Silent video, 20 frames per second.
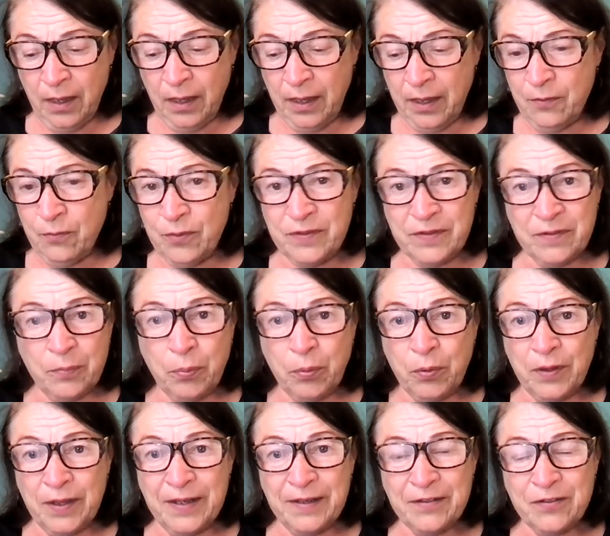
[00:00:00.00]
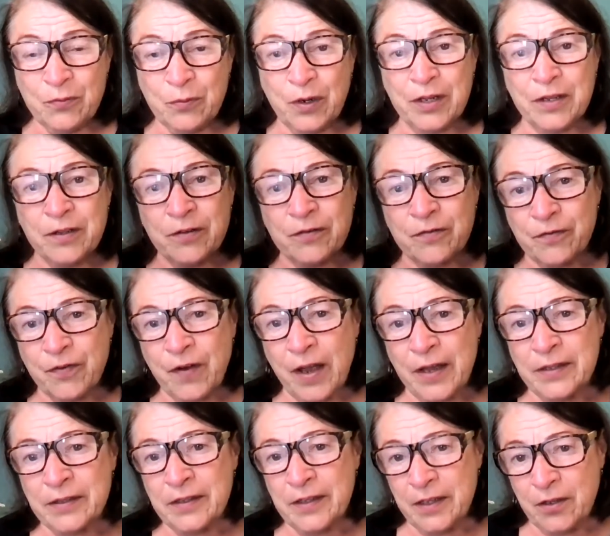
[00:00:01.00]
It was a place where I could
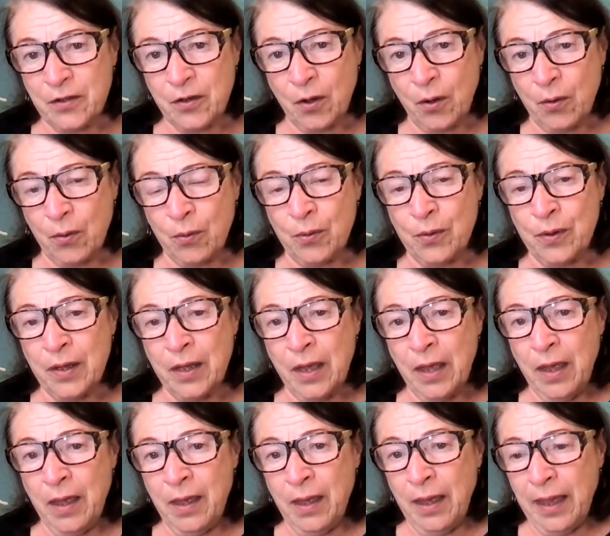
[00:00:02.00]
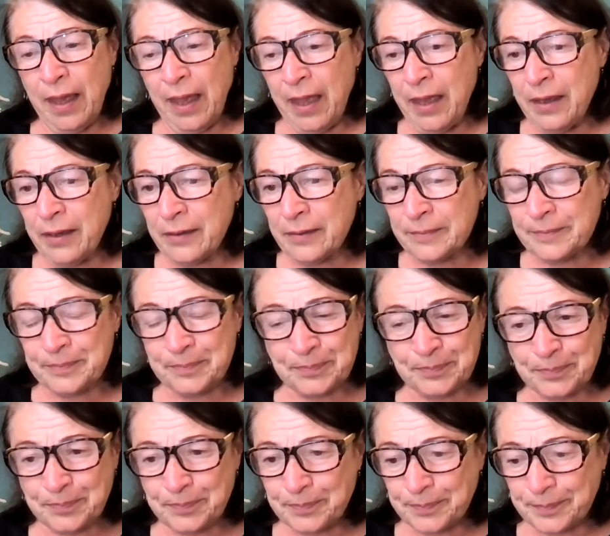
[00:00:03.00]
finally go and
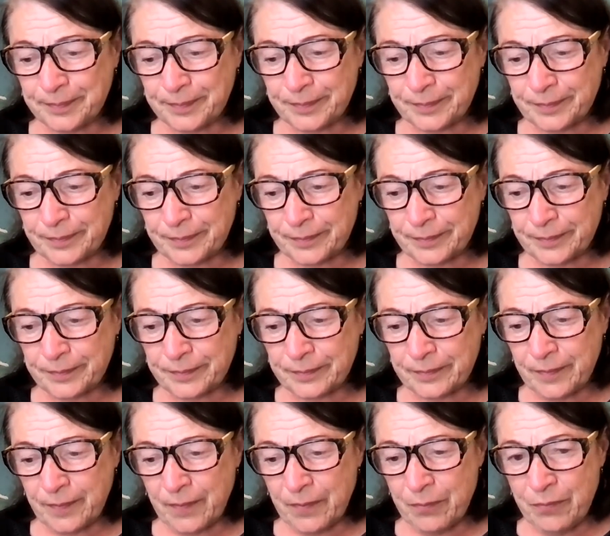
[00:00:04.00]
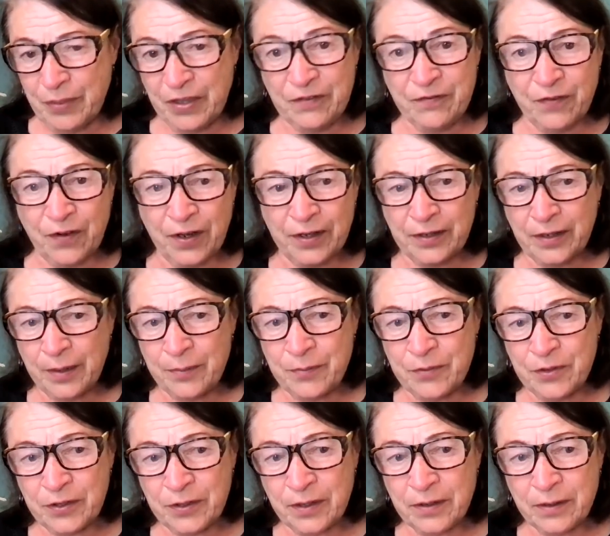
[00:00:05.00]
be fine. I'm going
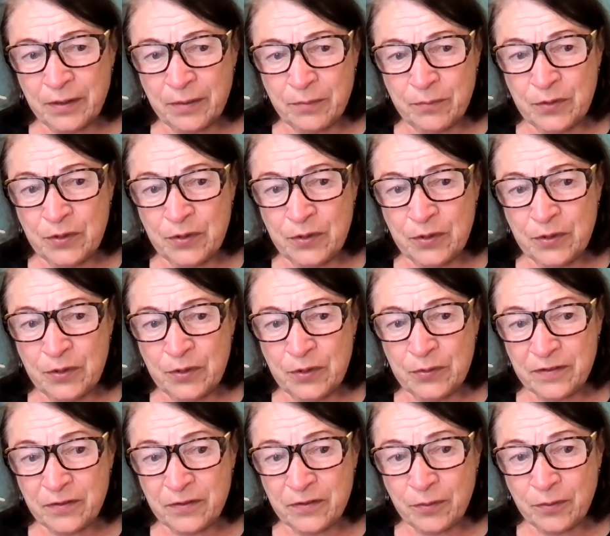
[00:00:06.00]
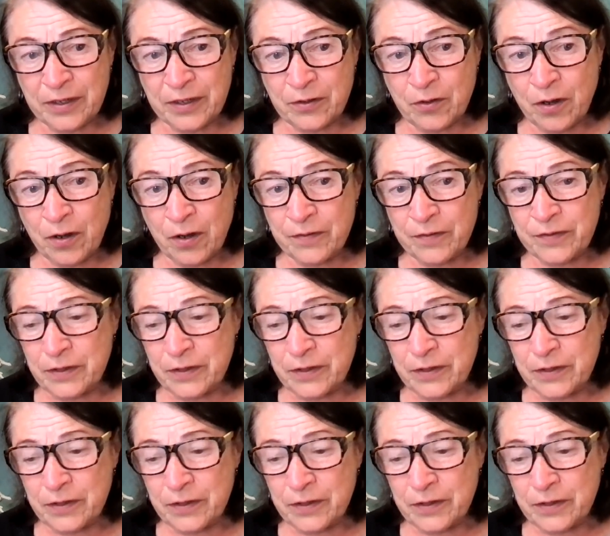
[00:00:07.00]
to mute this so I can cough.